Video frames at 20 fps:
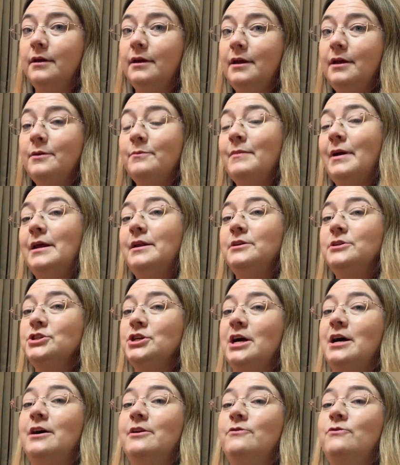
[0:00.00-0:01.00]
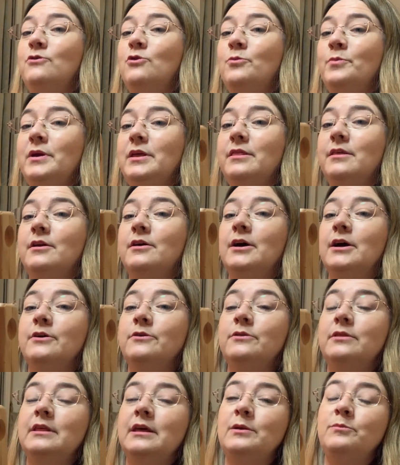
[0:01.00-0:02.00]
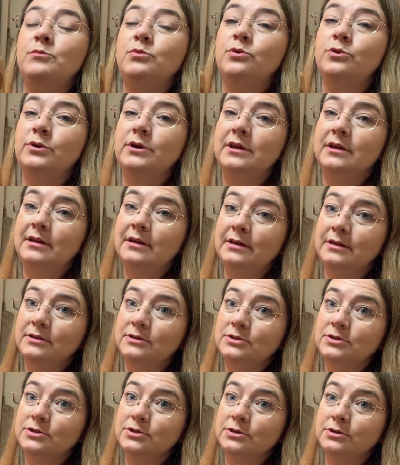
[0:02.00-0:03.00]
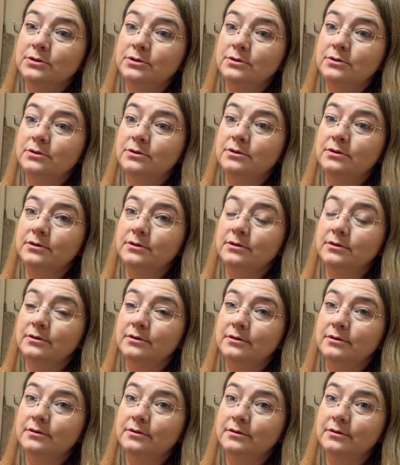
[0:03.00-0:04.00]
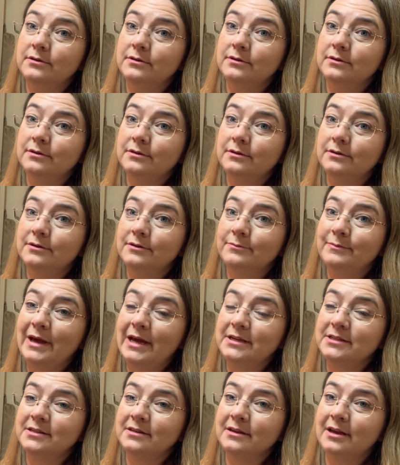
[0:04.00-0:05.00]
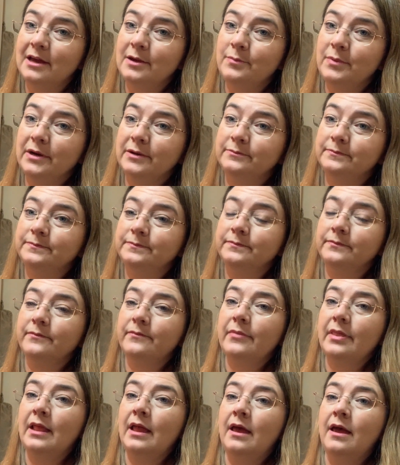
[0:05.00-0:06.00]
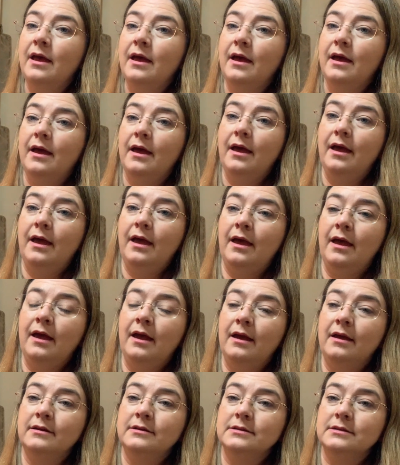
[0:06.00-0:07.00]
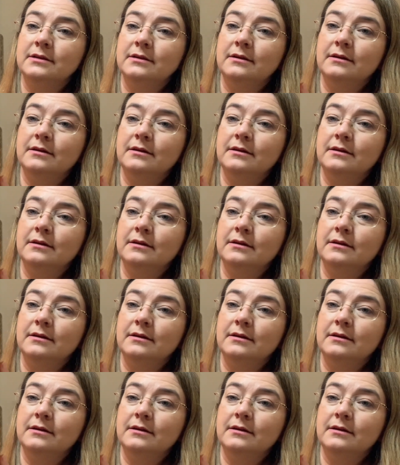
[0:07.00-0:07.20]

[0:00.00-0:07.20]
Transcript: it made a chart for me that I could then put into PatternKeeper. And